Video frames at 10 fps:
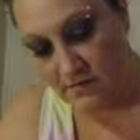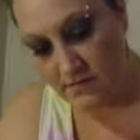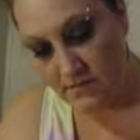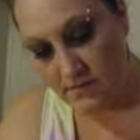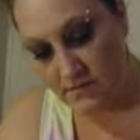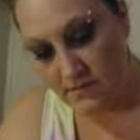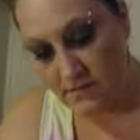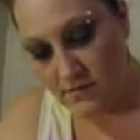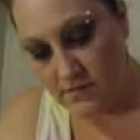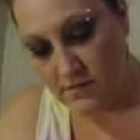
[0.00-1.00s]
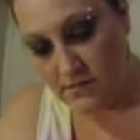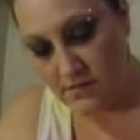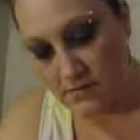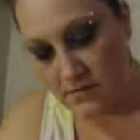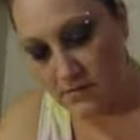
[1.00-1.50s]

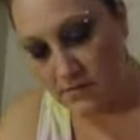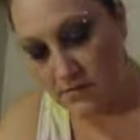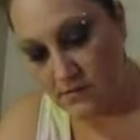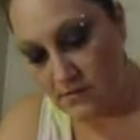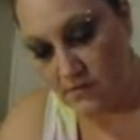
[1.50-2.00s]
Nobody speaks.